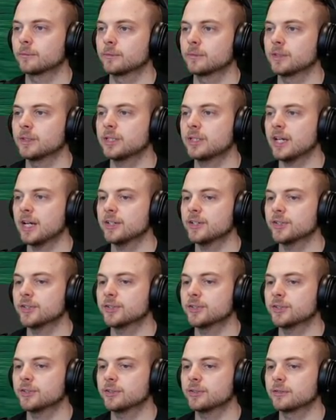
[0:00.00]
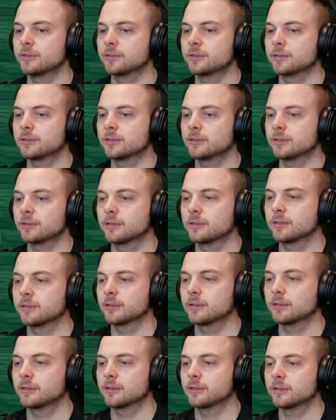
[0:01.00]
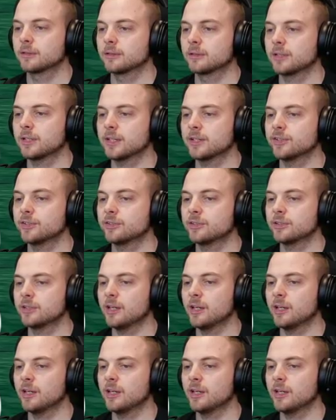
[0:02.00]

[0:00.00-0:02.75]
This guy just... This guy just...